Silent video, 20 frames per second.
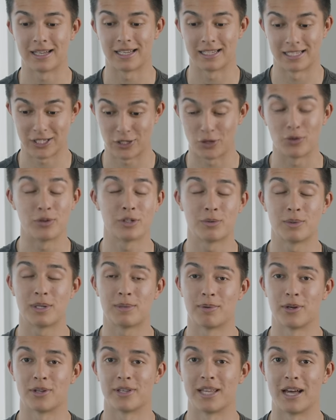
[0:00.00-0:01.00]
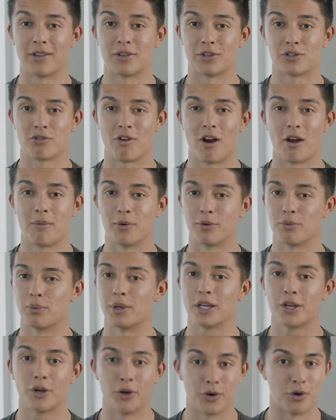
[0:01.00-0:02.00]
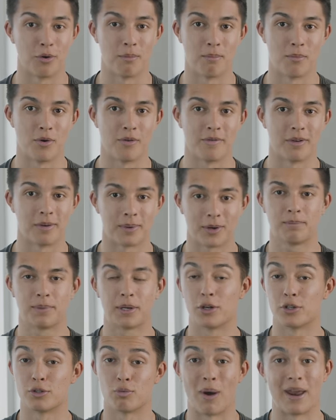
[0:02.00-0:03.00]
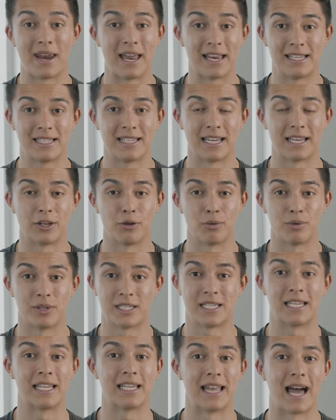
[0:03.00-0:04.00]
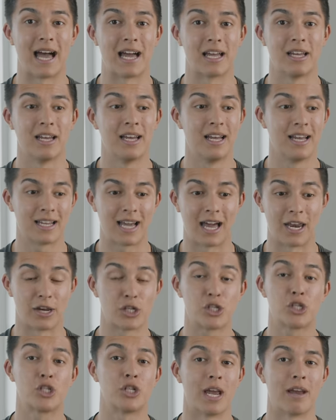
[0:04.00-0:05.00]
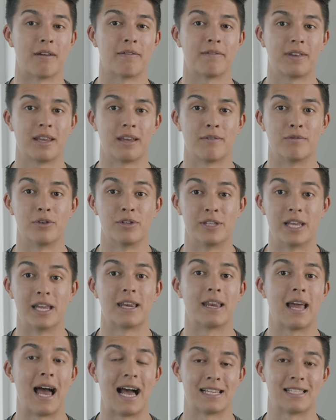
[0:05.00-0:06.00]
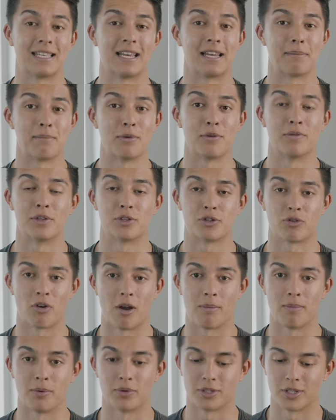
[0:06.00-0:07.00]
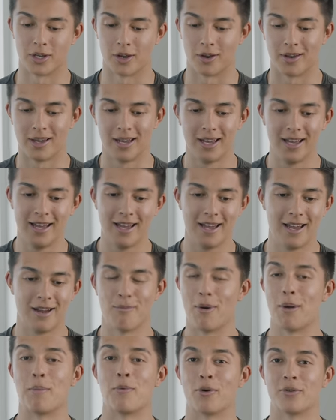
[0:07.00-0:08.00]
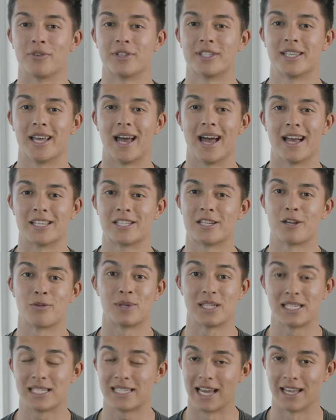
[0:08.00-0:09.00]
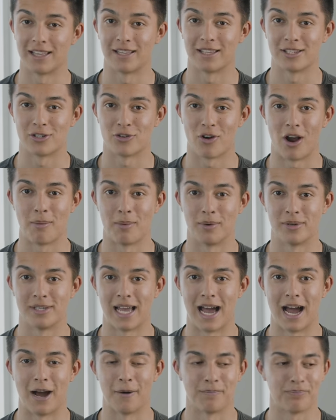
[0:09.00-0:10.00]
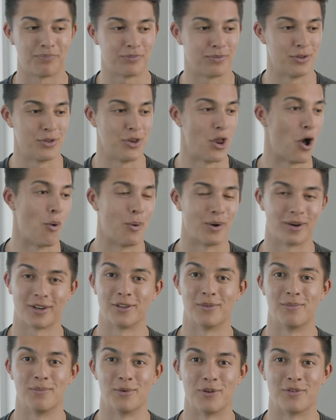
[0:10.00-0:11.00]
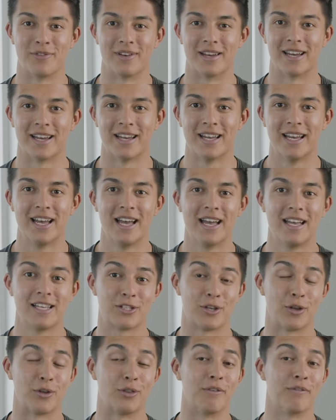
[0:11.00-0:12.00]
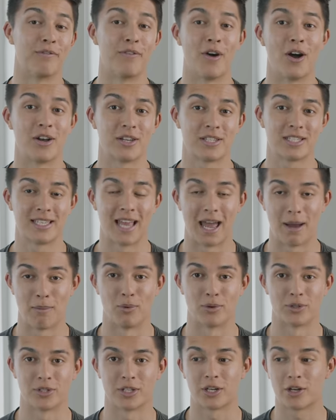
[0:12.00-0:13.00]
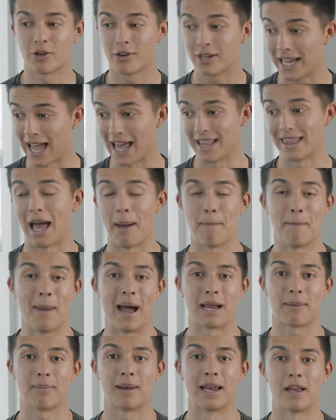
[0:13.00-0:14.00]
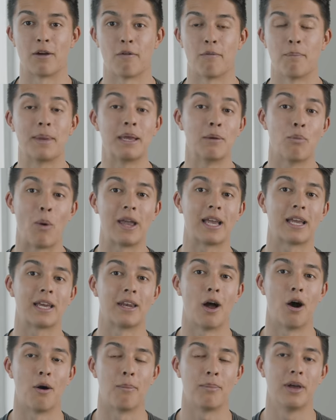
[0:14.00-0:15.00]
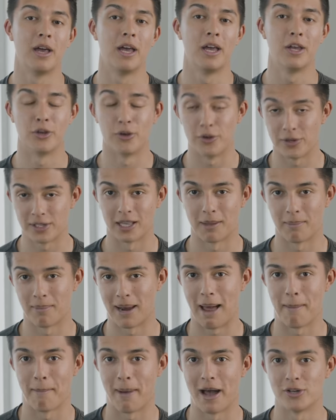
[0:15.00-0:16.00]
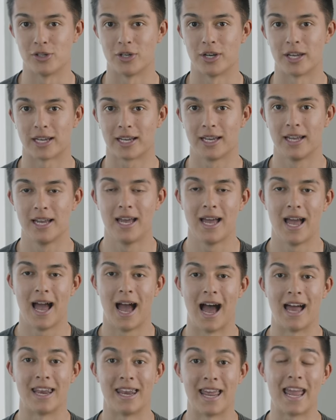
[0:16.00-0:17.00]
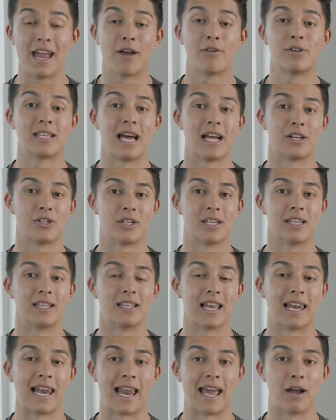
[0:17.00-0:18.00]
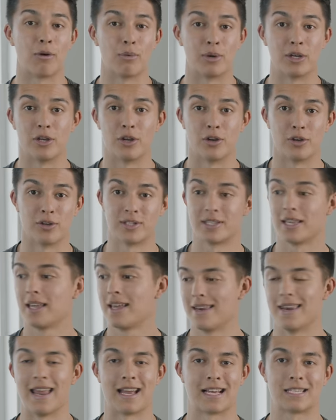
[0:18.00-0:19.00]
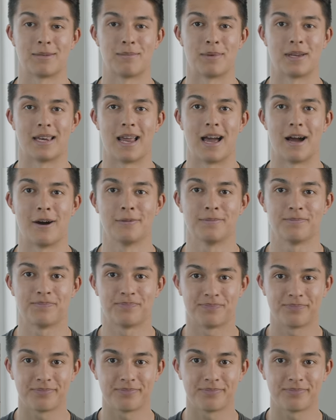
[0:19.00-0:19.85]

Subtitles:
as soon as we put down the tripod, we couldn't move it, because when editing, you would see that kind of shift if you did accidentally move the tripod. So when we were on set, as soon as we set the tripod down, no one could move it. So the first step was to get that backplate of me waking up using the Blackmagic. And here is actually the layer we use next to me now.